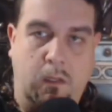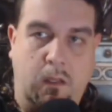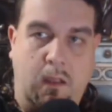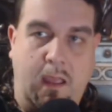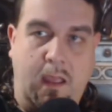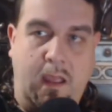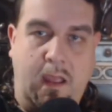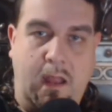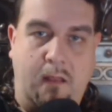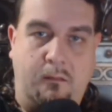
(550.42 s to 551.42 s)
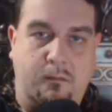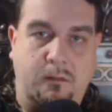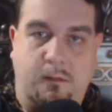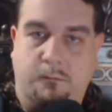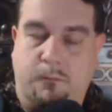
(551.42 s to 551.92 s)
And
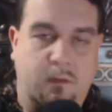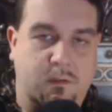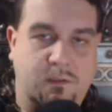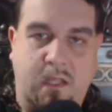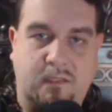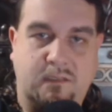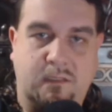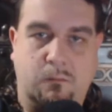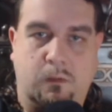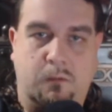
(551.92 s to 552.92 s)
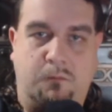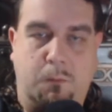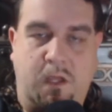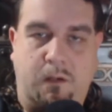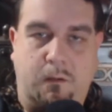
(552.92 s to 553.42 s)
there's an exit. If you're
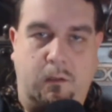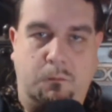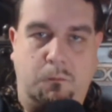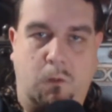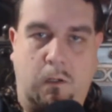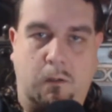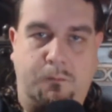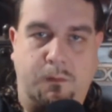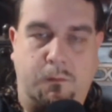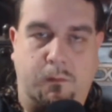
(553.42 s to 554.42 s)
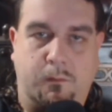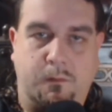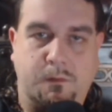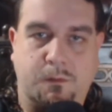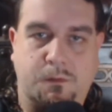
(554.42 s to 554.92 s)
better, you walk out the door.
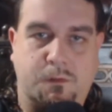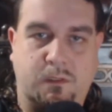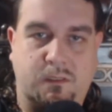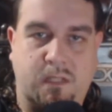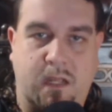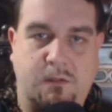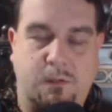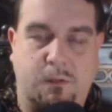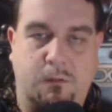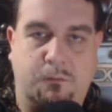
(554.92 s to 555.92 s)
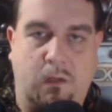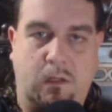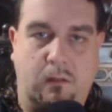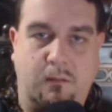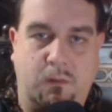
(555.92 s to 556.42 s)
There's no strings attached. You're free to
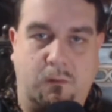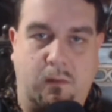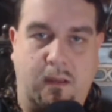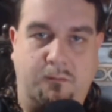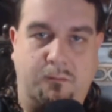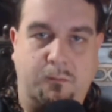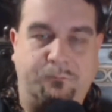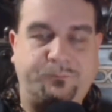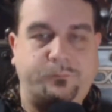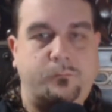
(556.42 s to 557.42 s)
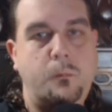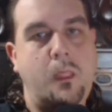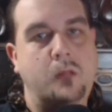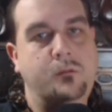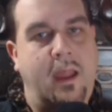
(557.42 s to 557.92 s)
live your life.
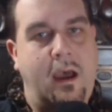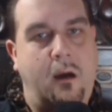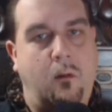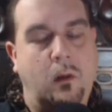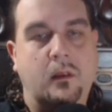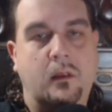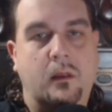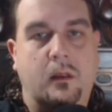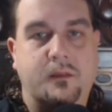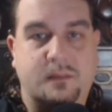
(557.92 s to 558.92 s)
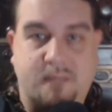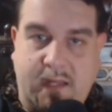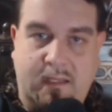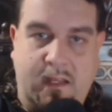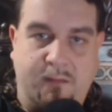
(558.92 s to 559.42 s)
Now, the
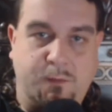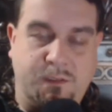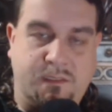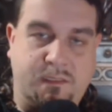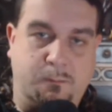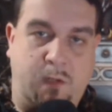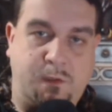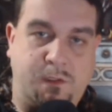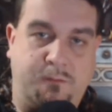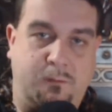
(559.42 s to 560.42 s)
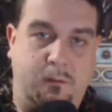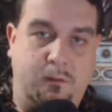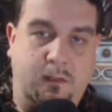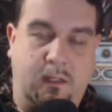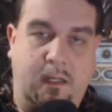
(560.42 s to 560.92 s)
second entrance is much different.
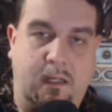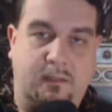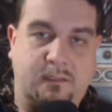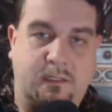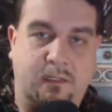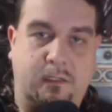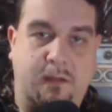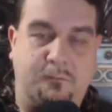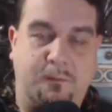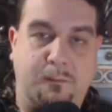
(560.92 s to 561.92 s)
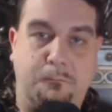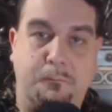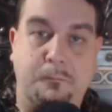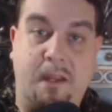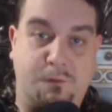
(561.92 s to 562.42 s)
It's going to cover the
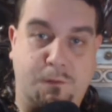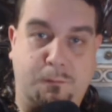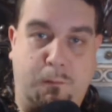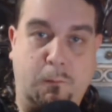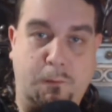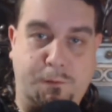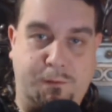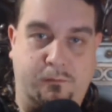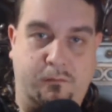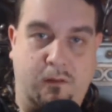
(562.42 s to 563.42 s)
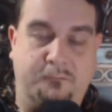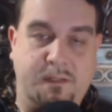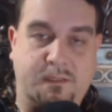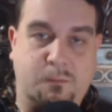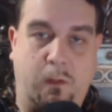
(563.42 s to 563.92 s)
major portion of
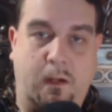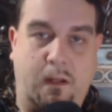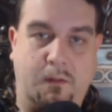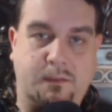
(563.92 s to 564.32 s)
this warehouse.